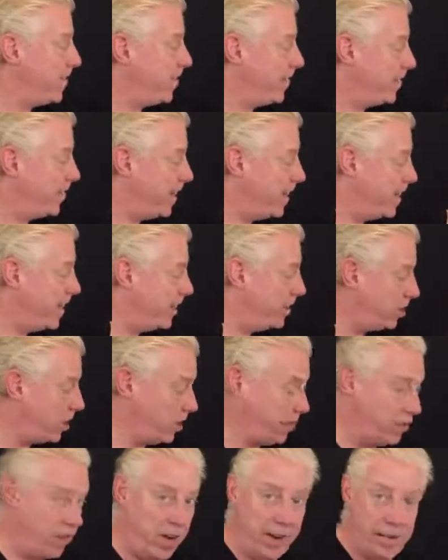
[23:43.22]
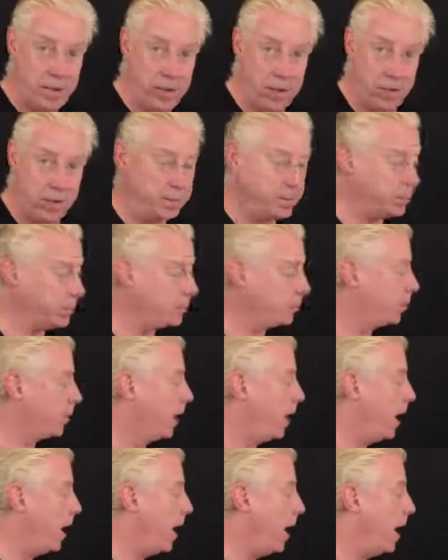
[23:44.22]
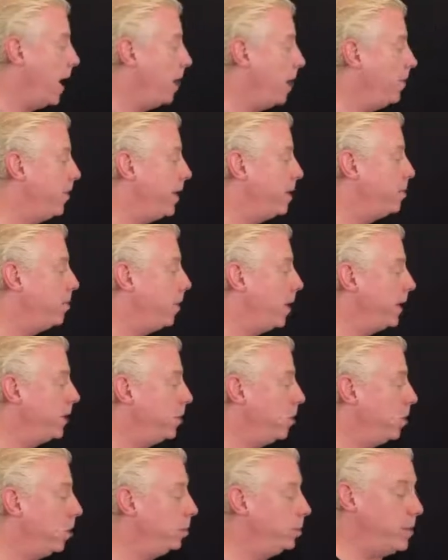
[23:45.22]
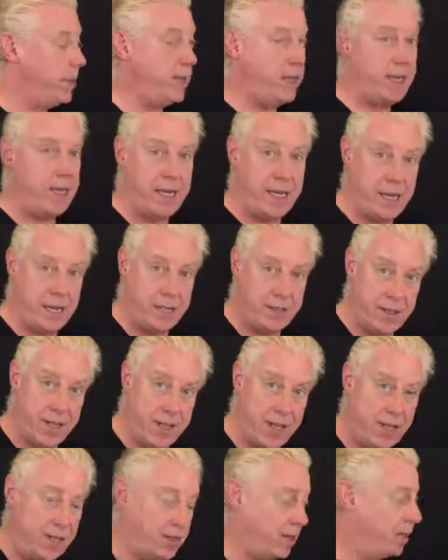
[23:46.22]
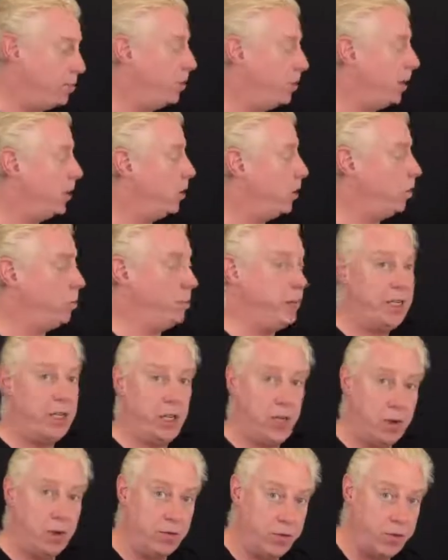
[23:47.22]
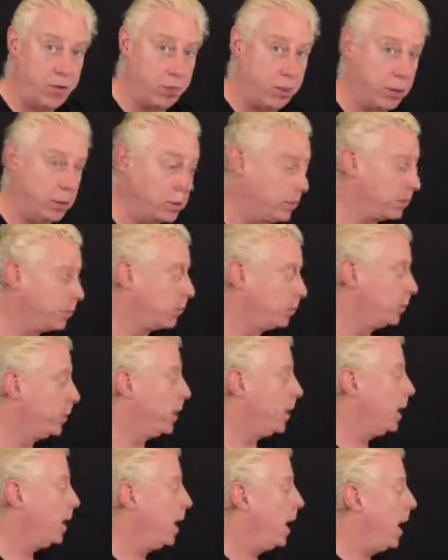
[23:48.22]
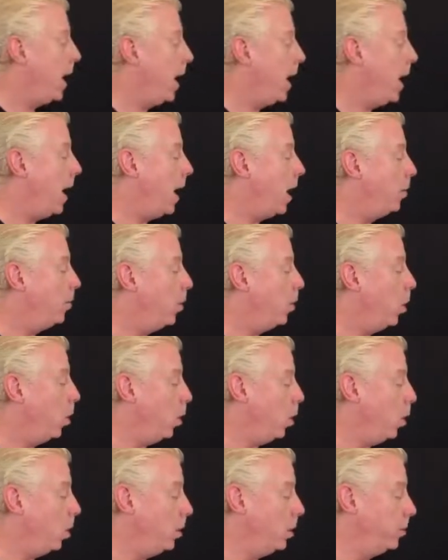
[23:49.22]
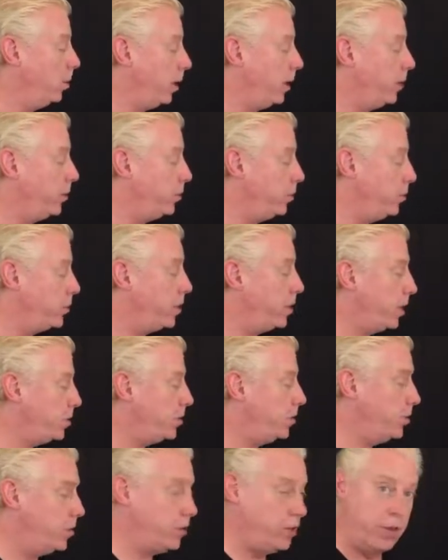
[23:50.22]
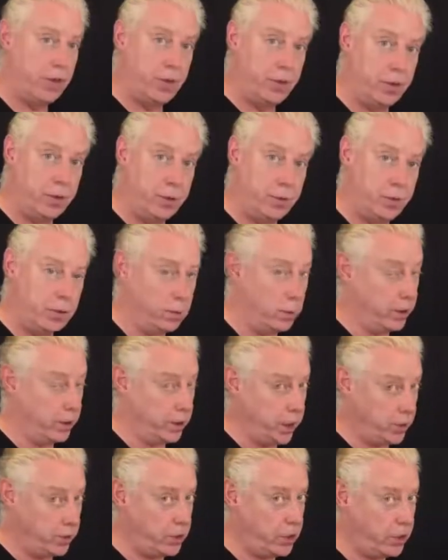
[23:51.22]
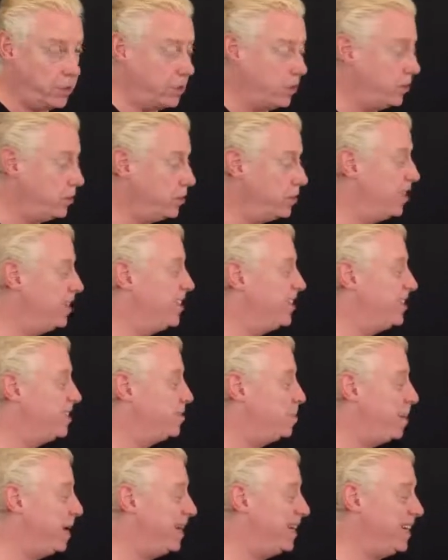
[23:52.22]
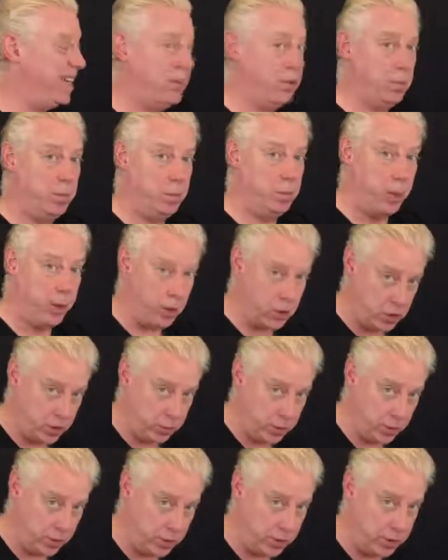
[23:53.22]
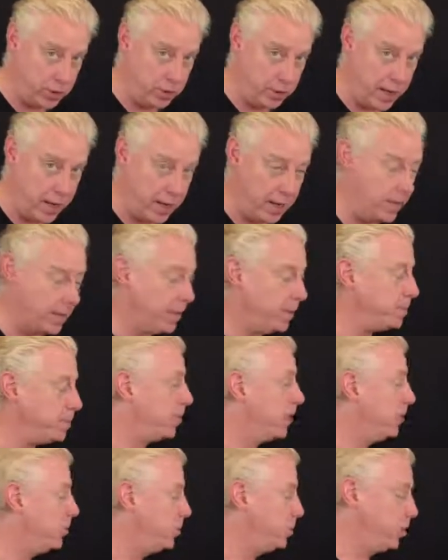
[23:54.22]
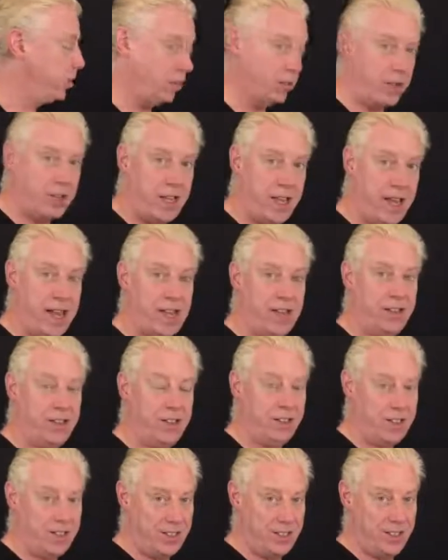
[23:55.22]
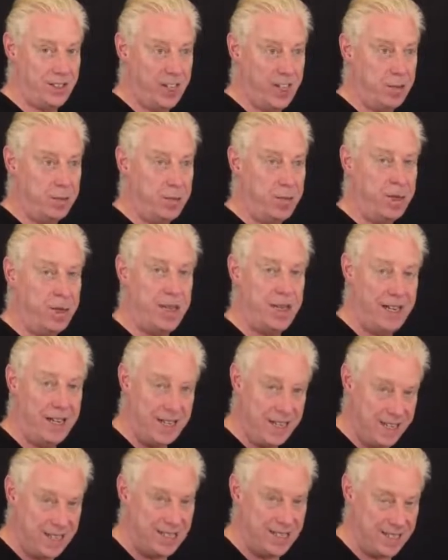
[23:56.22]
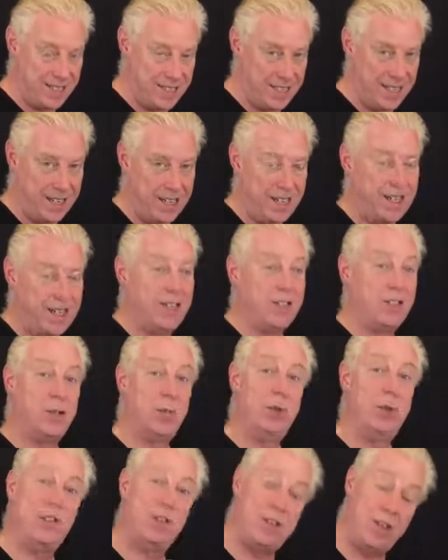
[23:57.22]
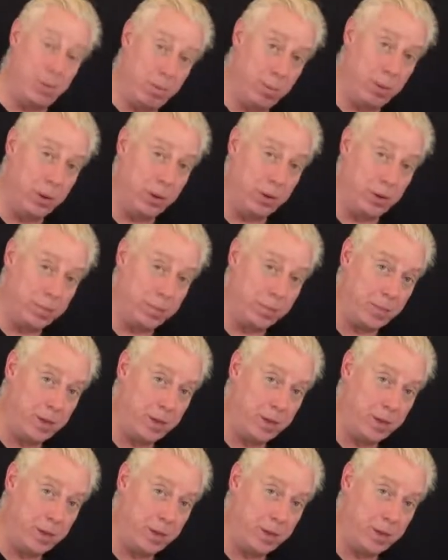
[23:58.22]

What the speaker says: These are vital. They might not be easy. They might not be comfortable. All the breakthrough session does, and all the coaching does, is make it possible to do that. It's not saying that this is going to be easy. It's going to be simple,